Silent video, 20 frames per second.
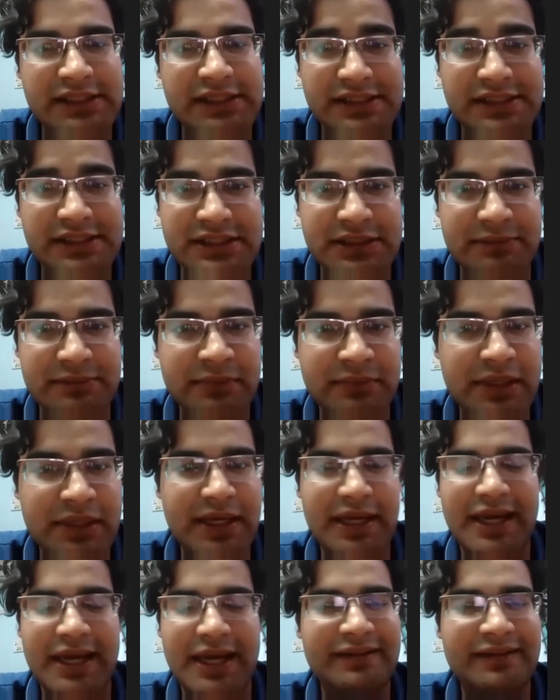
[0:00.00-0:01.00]
system,
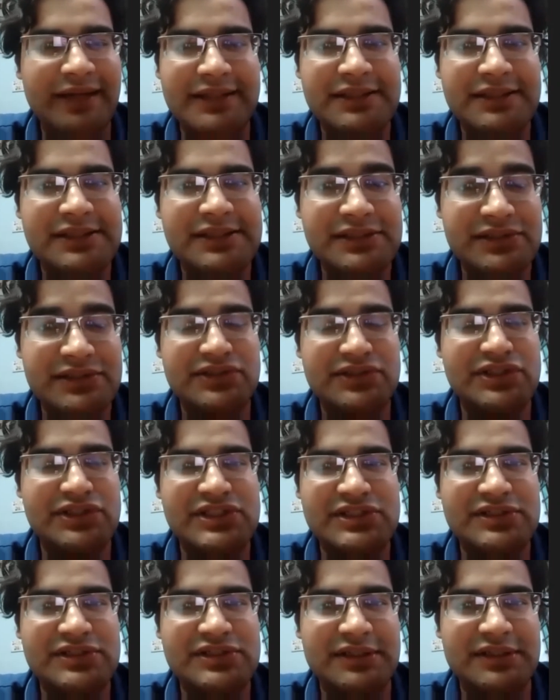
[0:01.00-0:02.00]
and that is
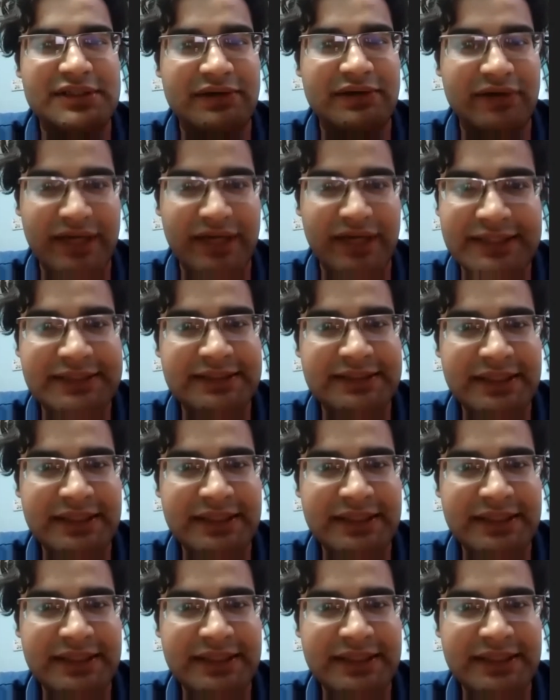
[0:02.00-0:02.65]
just great.